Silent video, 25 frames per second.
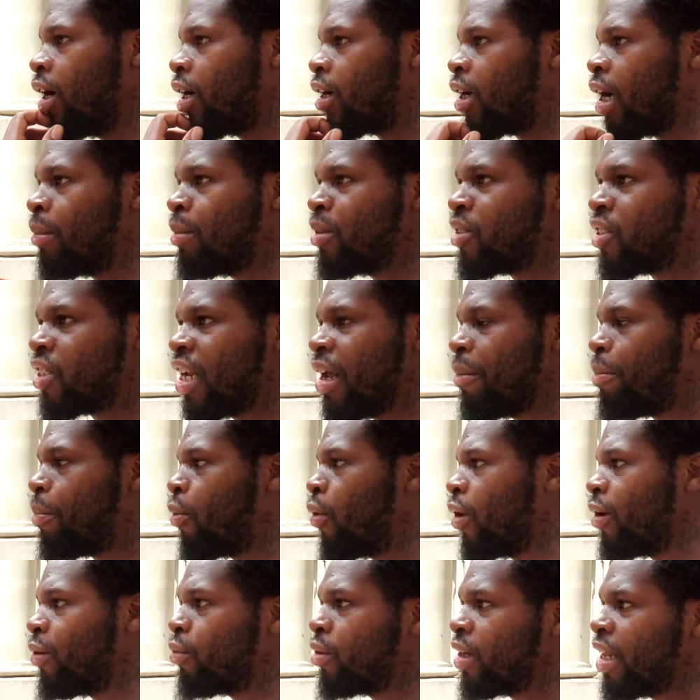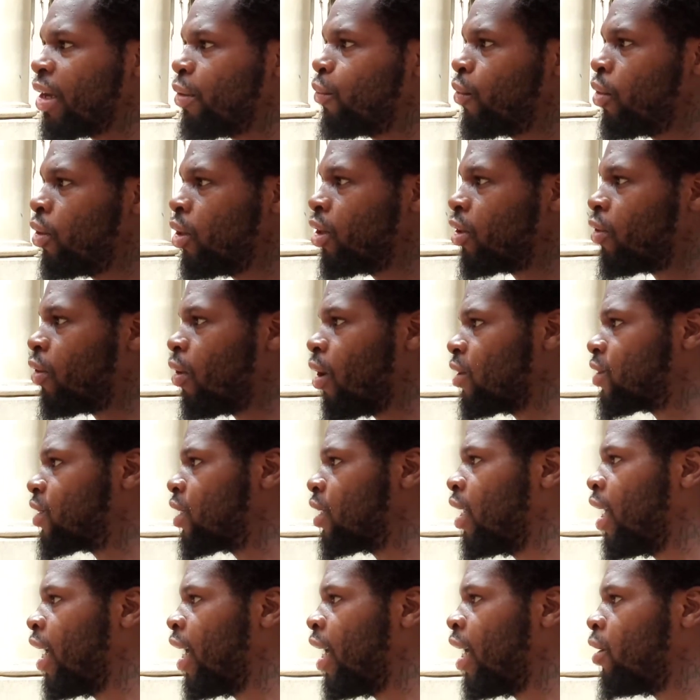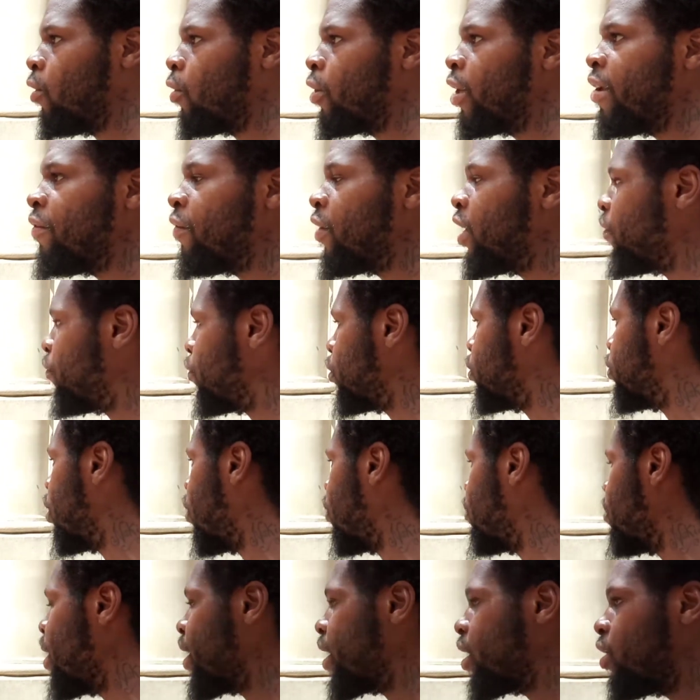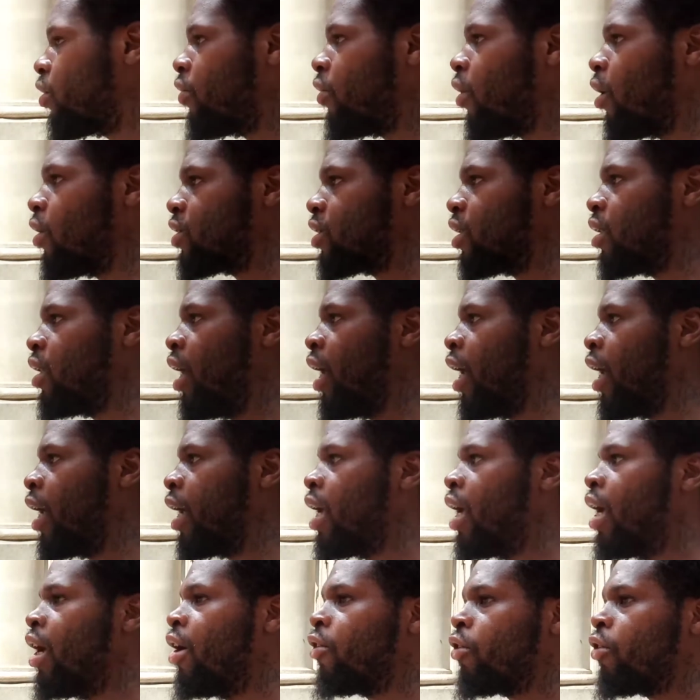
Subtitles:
coming to that point when they would cross the line, or even if you don't make it across the line,